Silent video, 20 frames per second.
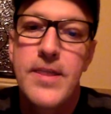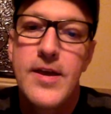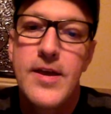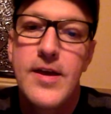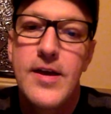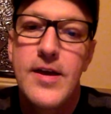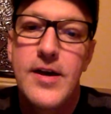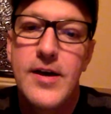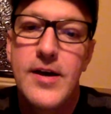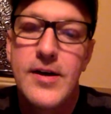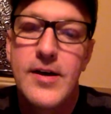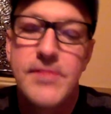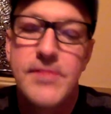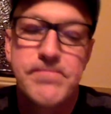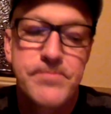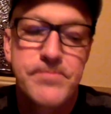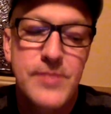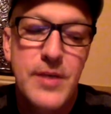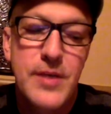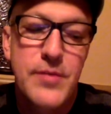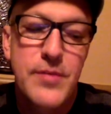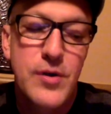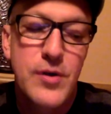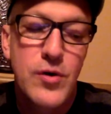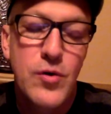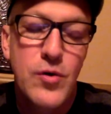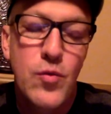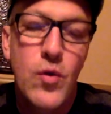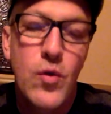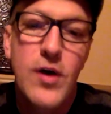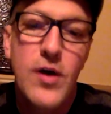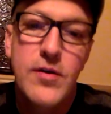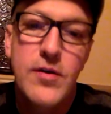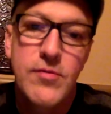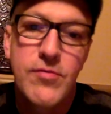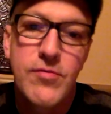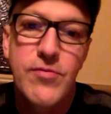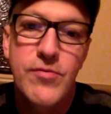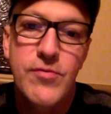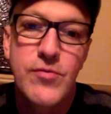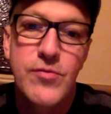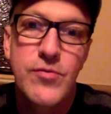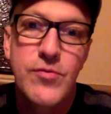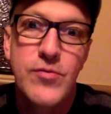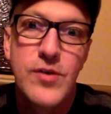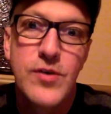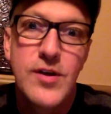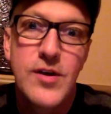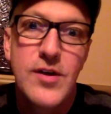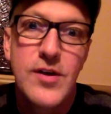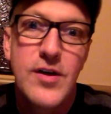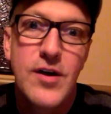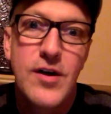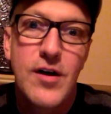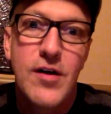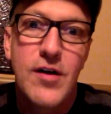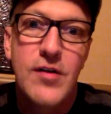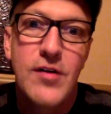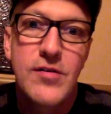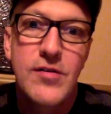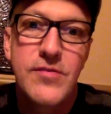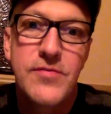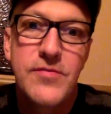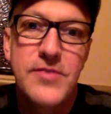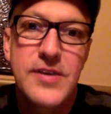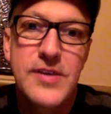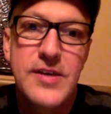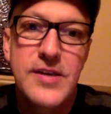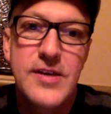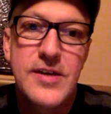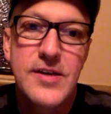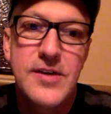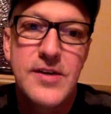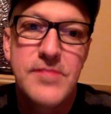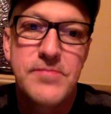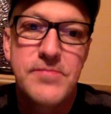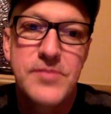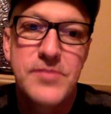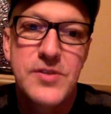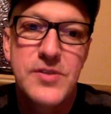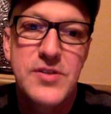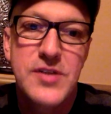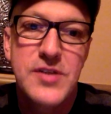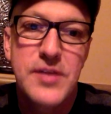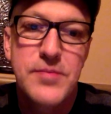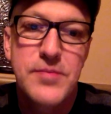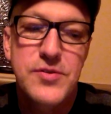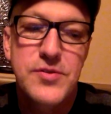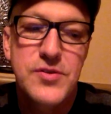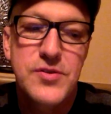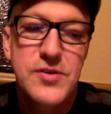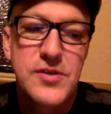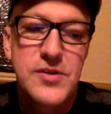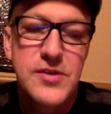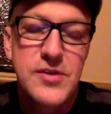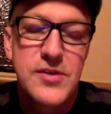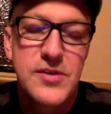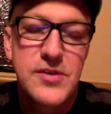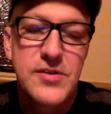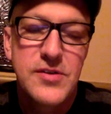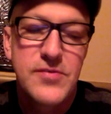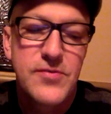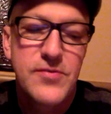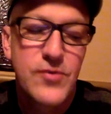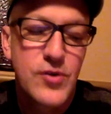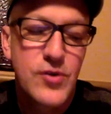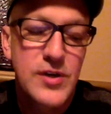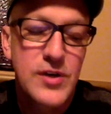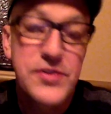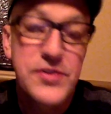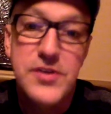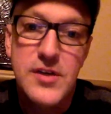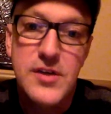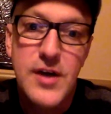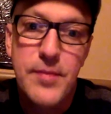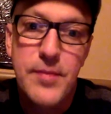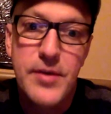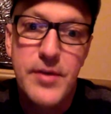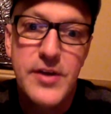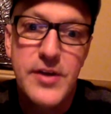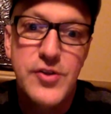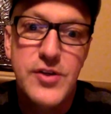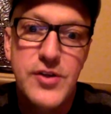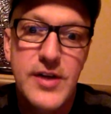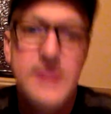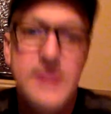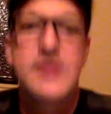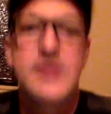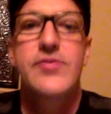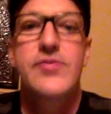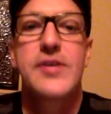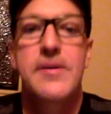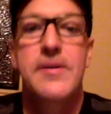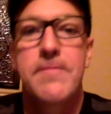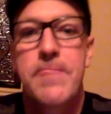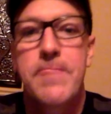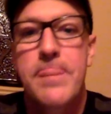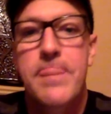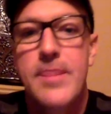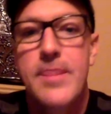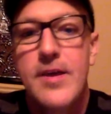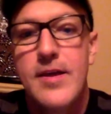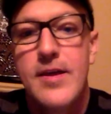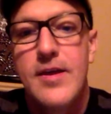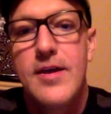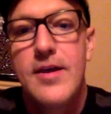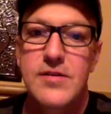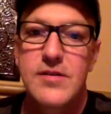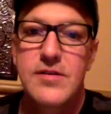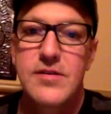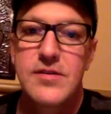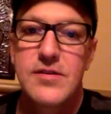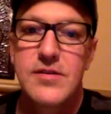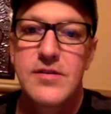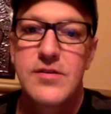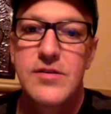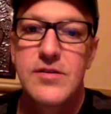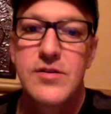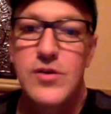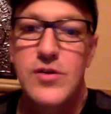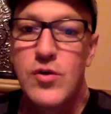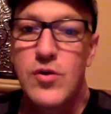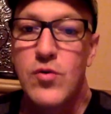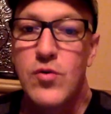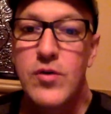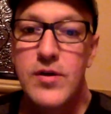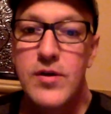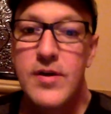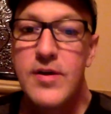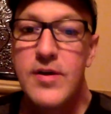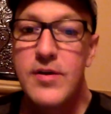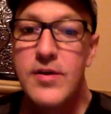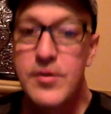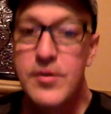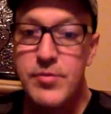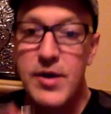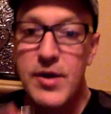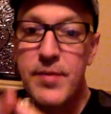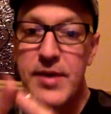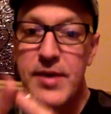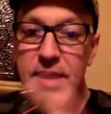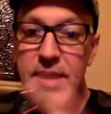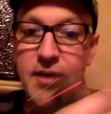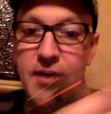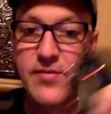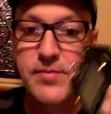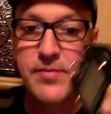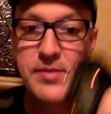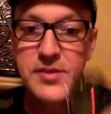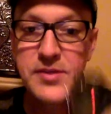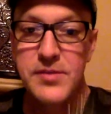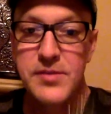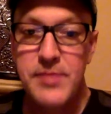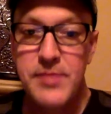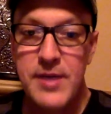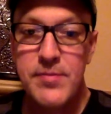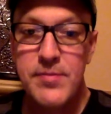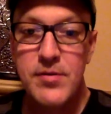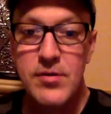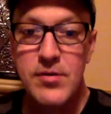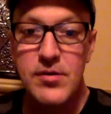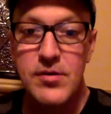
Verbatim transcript: um, I'm going to walk you through all of the um, steps for listening comprehension activity. So you probably have a piece of paper